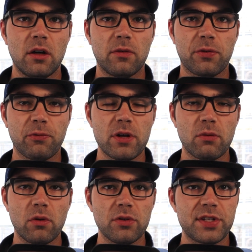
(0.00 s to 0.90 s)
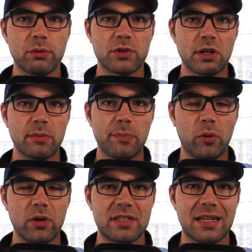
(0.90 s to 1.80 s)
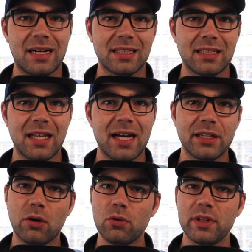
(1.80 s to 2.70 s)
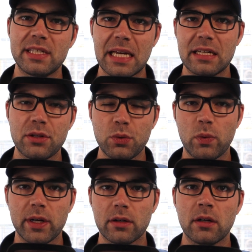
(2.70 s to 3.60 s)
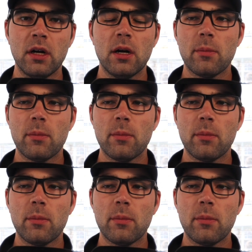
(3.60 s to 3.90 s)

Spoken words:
For 3-year-olds, there were Derby points on the line, only 10 to the winner,